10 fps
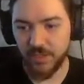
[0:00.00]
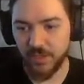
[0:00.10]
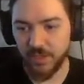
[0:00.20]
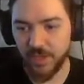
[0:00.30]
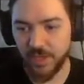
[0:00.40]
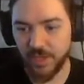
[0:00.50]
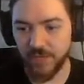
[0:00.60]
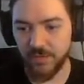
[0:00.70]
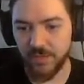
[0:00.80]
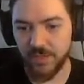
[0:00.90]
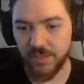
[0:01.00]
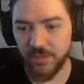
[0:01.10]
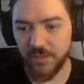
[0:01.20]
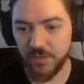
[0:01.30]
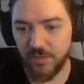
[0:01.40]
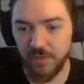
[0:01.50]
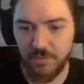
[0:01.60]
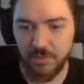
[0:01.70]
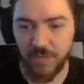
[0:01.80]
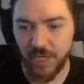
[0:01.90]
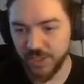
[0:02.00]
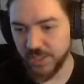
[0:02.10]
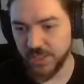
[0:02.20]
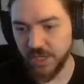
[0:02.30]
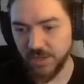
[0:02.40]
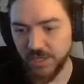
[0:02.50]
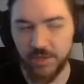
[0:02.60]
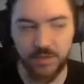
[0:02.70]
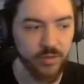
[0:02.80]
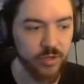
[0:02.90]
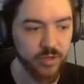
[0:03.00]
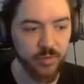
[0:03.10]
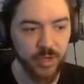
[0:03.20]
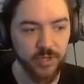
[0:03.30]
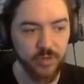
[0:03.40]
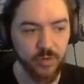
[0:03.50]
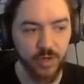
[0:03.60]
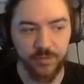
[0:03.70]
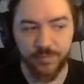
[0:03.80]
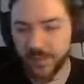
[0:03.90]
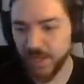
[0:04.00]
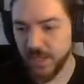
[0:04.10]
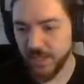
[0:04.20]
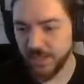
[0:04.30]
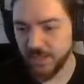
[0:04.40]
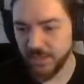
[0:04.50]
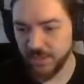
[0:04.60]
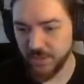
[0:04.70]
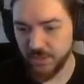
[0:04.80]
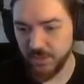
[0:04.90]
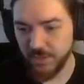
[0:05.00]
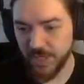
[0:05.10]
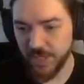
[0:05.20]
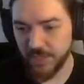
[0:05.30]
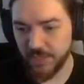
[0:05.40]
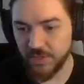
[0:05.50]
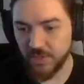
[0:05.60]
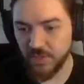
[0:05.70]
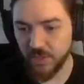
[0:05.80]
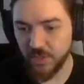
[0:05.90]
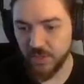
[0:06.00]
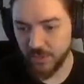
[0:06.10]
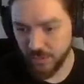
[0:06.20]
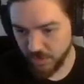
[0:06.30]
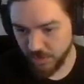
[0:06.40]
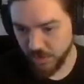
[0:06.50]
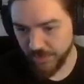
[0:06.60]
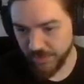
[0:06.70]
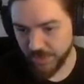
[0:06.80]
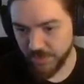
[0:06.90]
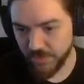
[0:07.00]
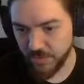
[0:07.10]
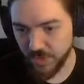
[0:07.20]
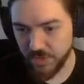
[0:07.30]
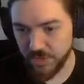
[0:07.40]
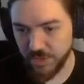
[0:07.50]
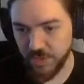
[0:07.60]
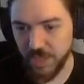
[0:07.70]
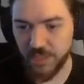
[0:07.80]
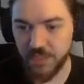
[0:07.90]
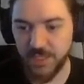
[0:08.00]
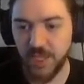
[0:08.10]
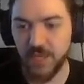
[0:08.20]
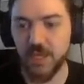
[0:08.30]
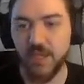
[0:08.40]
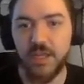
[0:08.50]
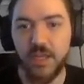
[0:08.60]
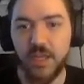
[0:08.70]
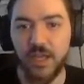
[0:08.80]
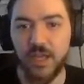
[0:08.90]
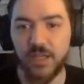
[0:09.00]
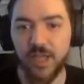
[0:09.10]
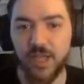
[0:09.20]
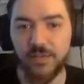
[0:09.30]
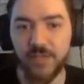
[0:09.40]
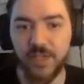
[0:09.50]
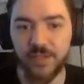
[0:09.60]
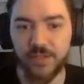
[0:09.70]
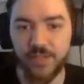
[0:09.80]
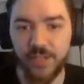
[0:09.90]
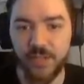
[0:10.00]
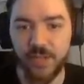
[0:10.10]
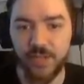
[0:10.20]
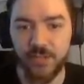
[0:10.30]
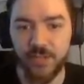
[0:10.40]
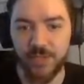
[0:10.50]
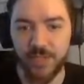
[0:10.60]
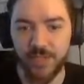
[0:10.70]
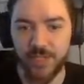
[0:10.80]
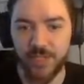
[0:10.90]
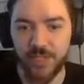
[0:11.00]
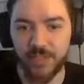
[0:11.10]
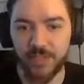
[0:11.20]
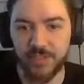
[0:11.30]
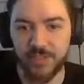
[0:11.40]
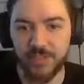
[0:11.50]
know how they give you this little budget down here in the lower right corner that tells you, in my case, 12,110 left. Now, this level I built has this